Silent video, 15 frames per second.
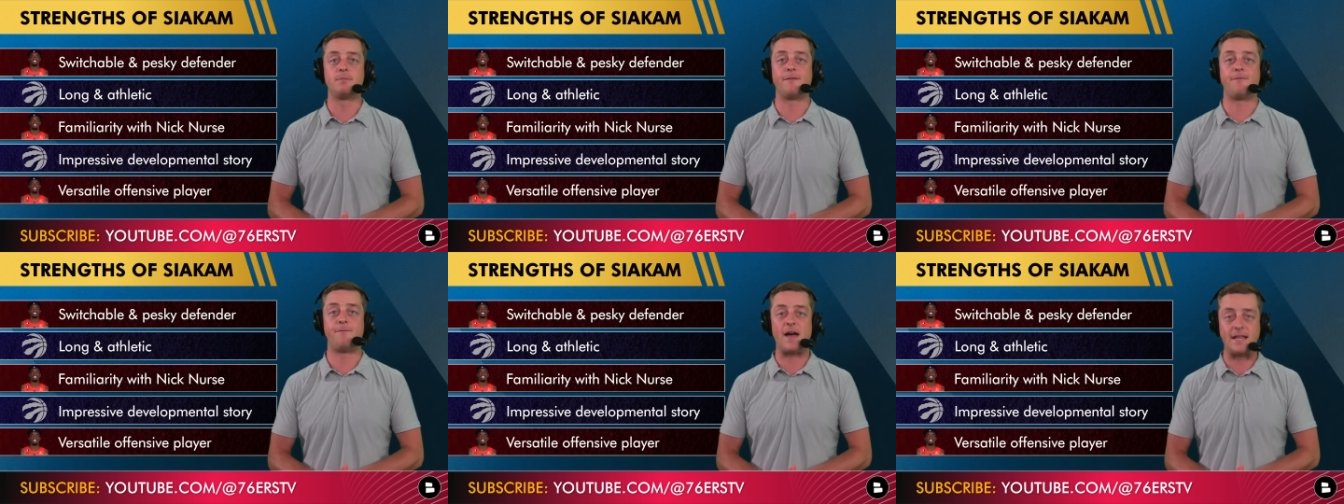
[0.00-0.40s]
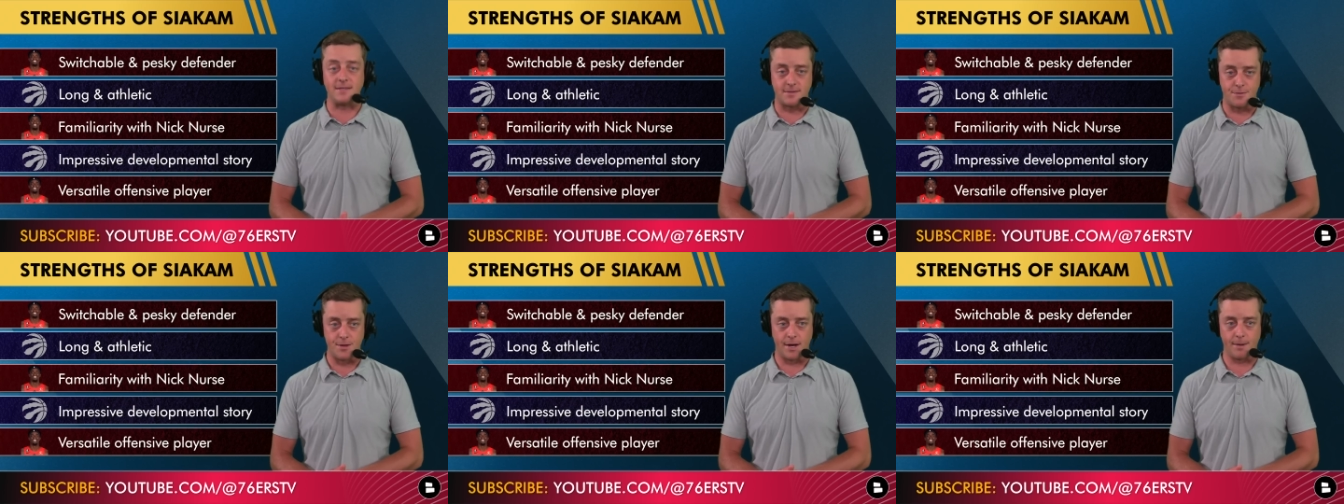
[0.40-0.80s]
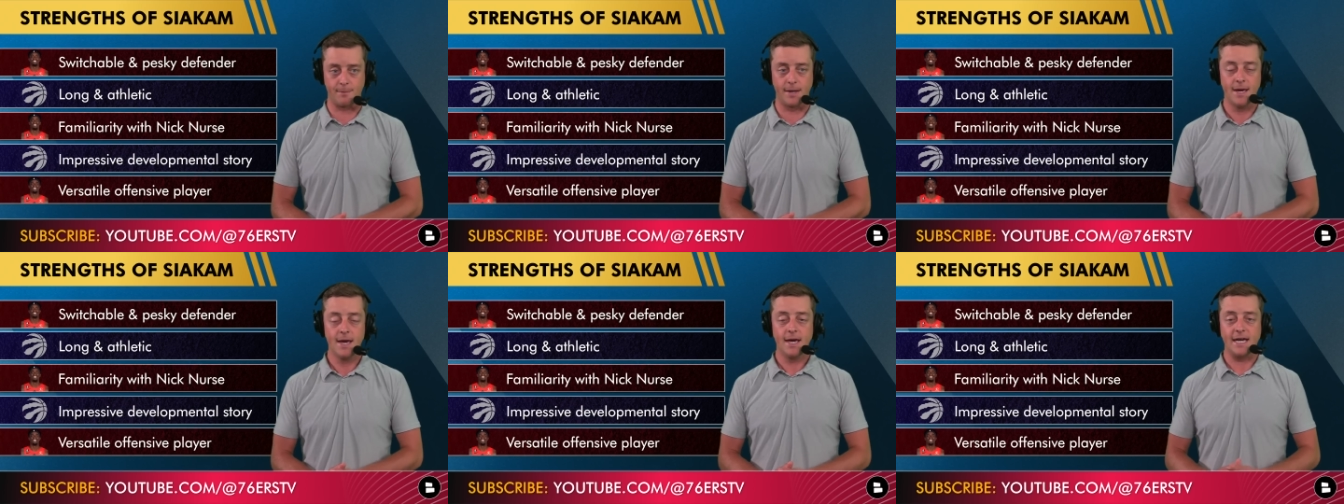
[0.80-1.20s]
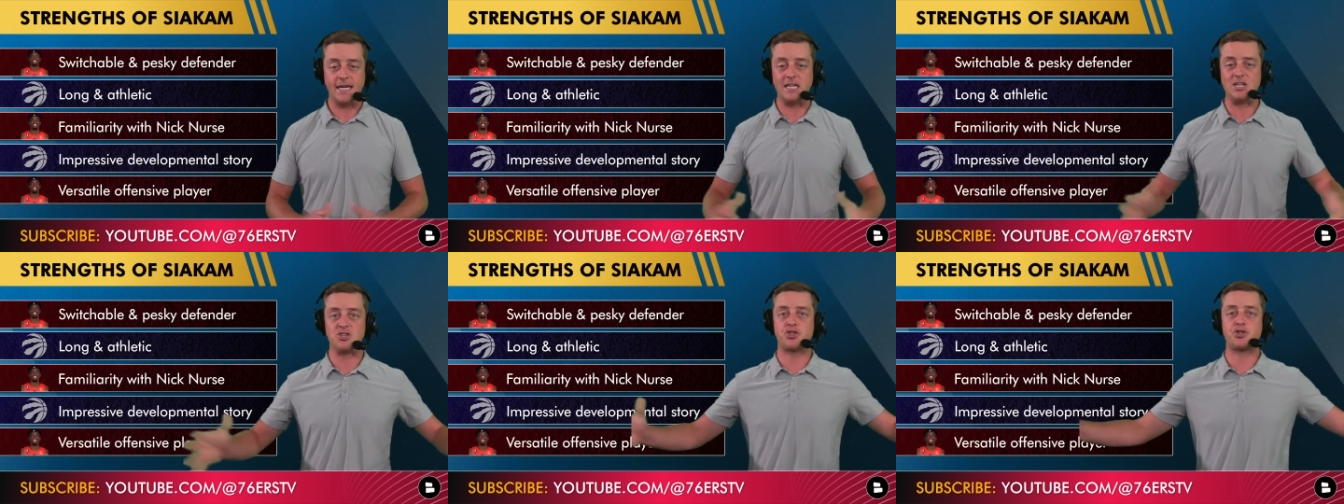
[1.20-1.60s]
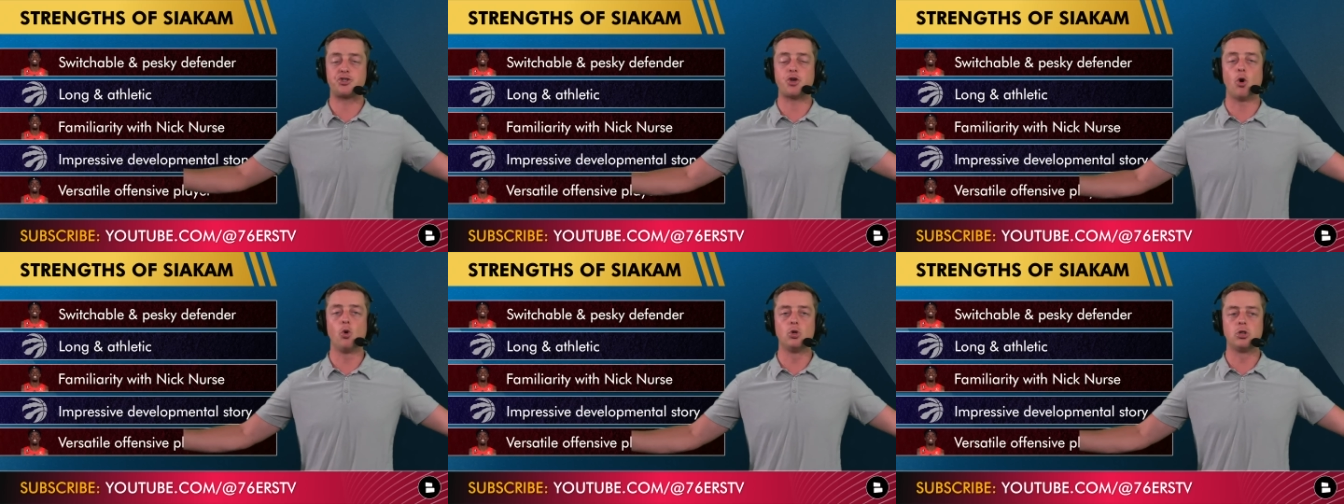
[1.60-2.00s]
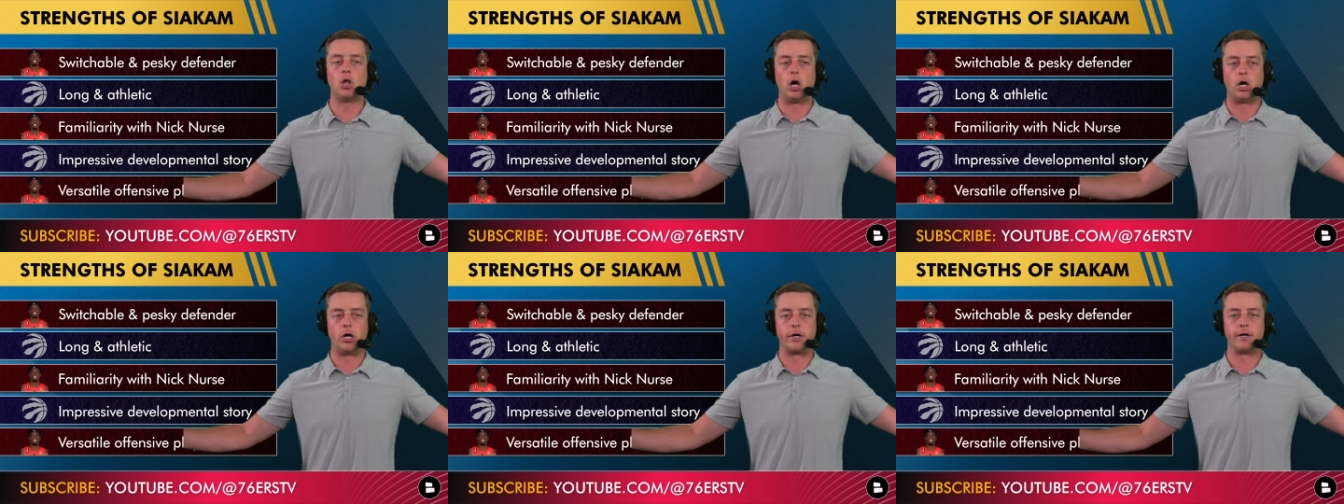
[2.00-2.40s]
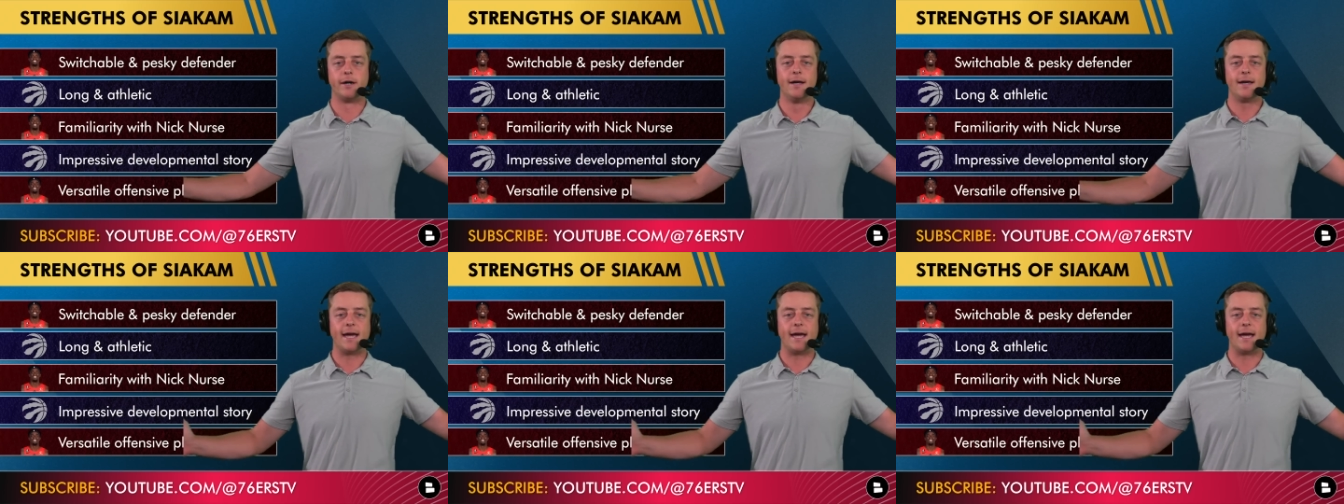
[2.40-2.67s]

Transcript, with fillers: defends them, he is so long